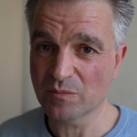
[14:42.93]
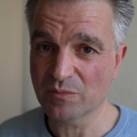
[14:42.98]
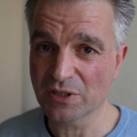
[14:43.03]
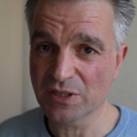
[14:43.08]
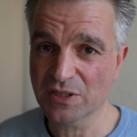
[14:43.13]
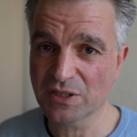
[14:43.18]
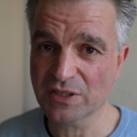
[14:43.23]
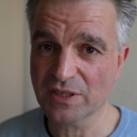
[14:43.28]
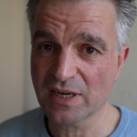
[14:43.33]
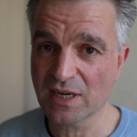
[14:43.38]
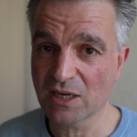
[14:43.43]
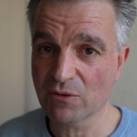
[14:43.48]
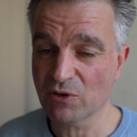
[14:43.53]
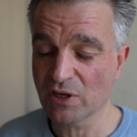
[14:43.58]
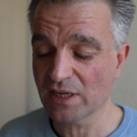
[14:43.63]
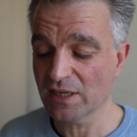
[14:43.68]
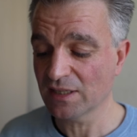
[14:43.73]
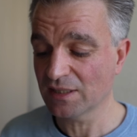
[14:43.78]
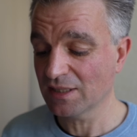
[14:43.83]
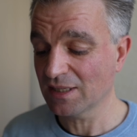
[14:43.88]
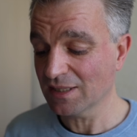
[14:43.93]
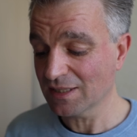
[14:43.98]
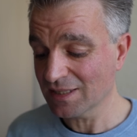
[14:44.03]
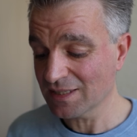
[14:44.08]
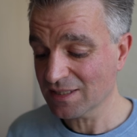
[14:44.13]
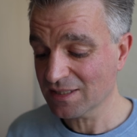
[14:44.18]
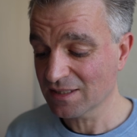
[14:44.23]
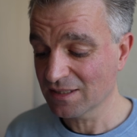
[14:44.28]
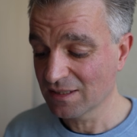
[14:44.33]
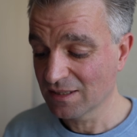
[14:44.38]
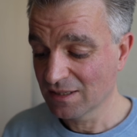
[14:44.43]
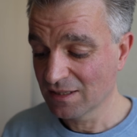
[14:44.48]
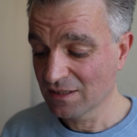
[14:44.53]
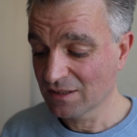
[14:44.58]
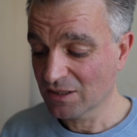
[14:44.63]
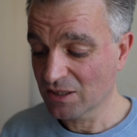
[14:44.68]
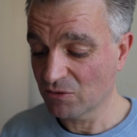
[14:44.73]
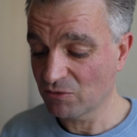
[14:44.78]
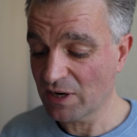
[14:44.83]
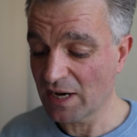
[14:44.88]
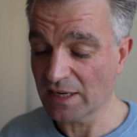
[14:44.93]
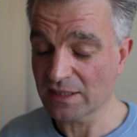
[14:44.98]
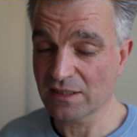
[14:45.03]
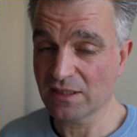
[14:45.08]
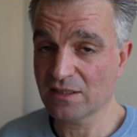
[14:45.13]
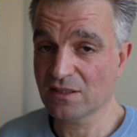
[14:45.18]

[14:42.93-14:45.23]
British anyway, and that is Correct.